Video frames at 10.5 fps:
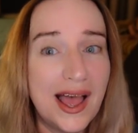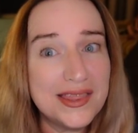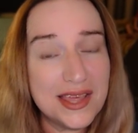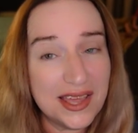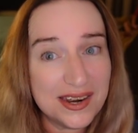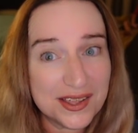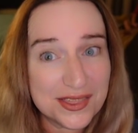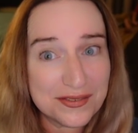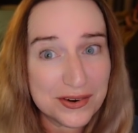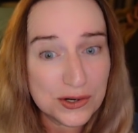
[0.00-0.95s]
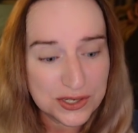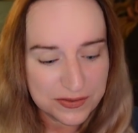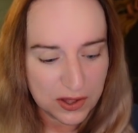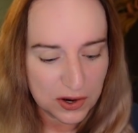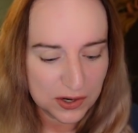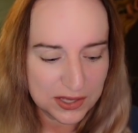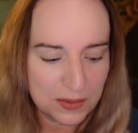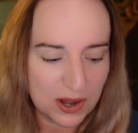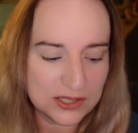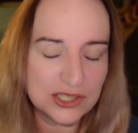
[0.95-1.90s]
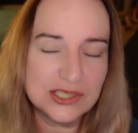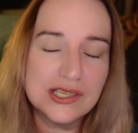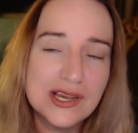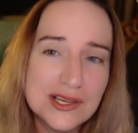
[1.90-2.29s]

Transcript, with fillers: And then the first of the Harley watches.